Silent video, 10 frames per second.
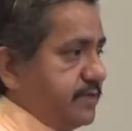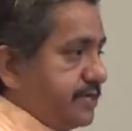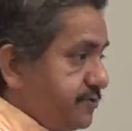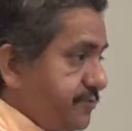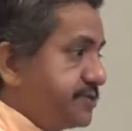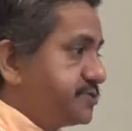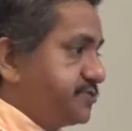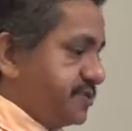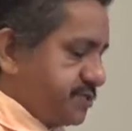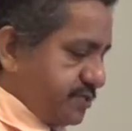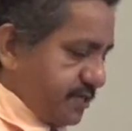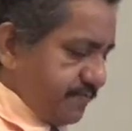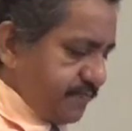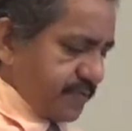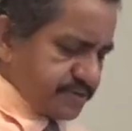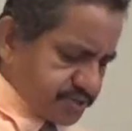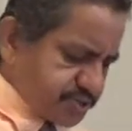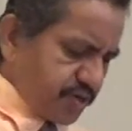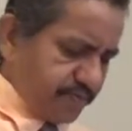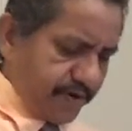and you're ministering to them. This
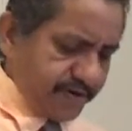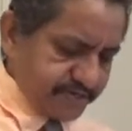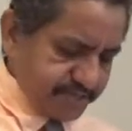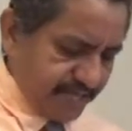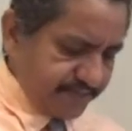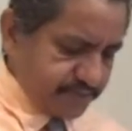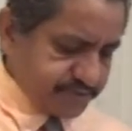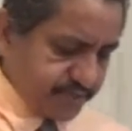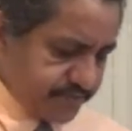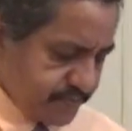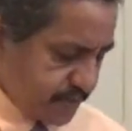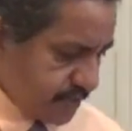is all part of discipleship.